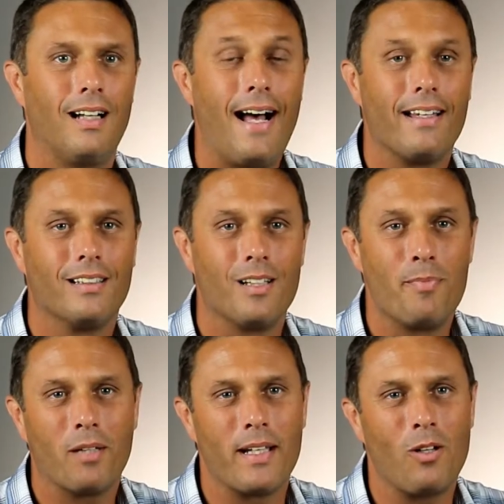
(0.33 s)
Hi,
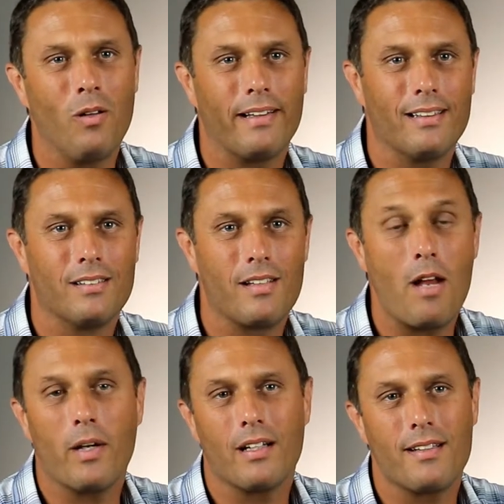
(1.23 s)
I'm Nick Mandolia.
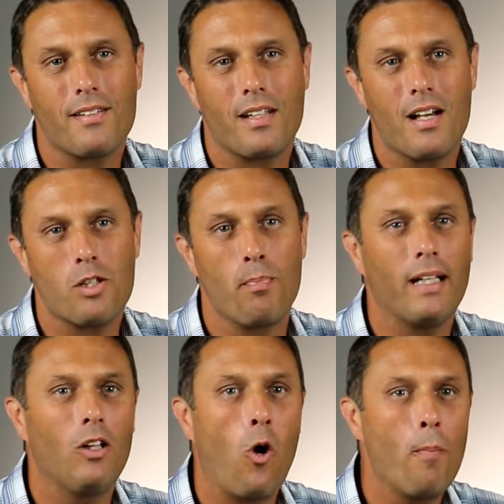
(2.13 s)
Today we're going to discuss
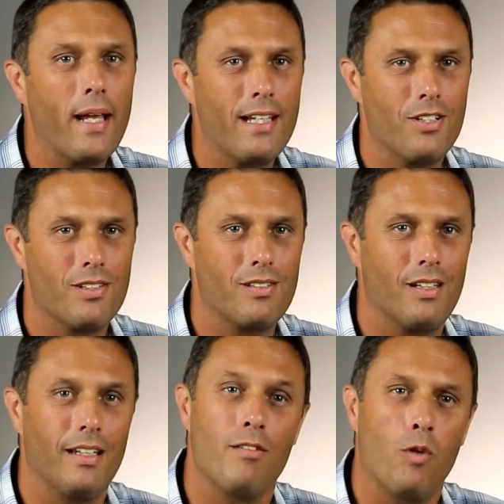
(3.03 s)
Ming.le
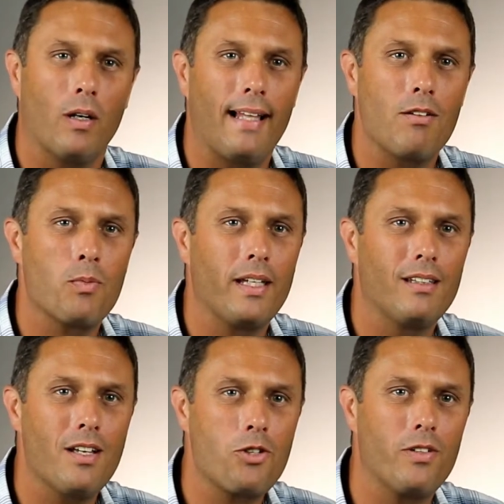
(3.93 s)
Homepages in Infor CloudSuite
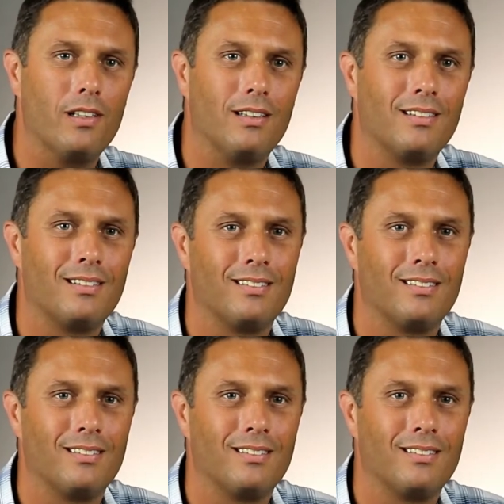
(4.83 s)
Industrial.